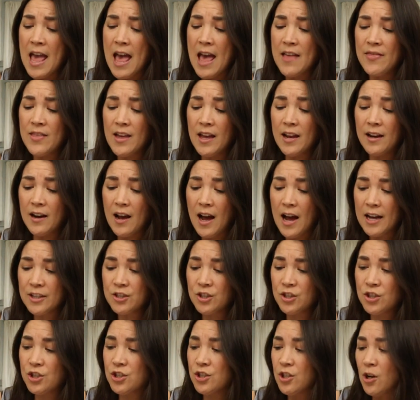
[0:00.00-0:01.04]
And then I
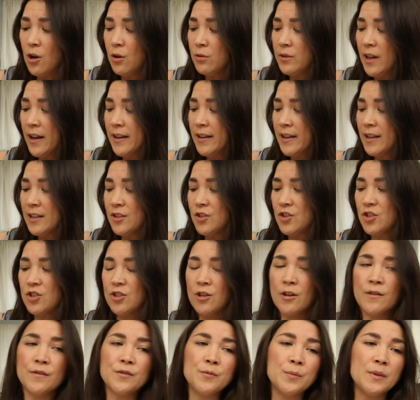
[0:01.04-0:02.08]
just show like it's
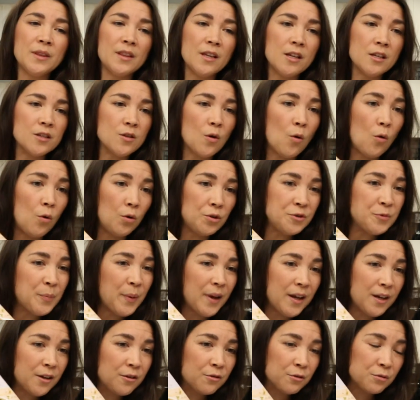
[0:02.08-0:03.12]
served with these Old
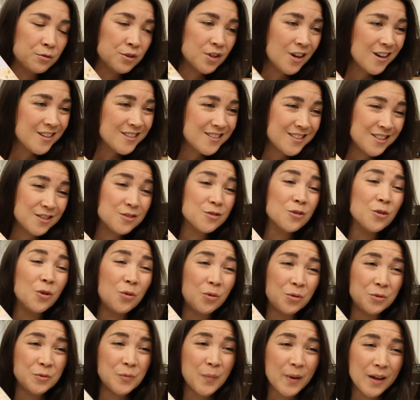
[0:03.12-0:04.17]
Bay croutons. These are
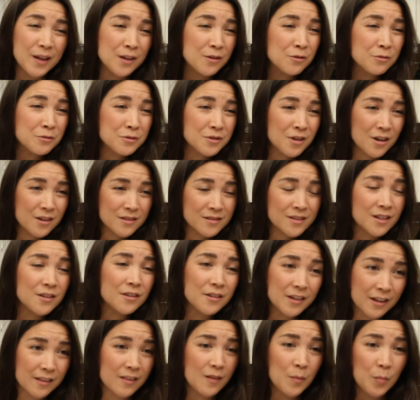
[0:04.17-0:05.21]
Old Bay croutons that
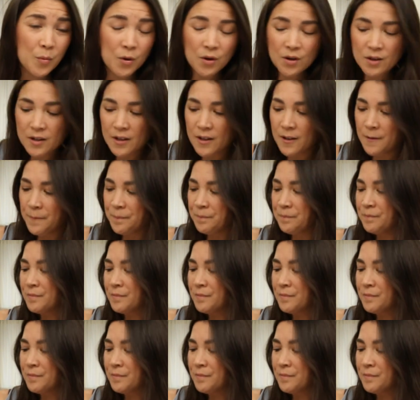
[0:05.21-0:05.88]
are in the book.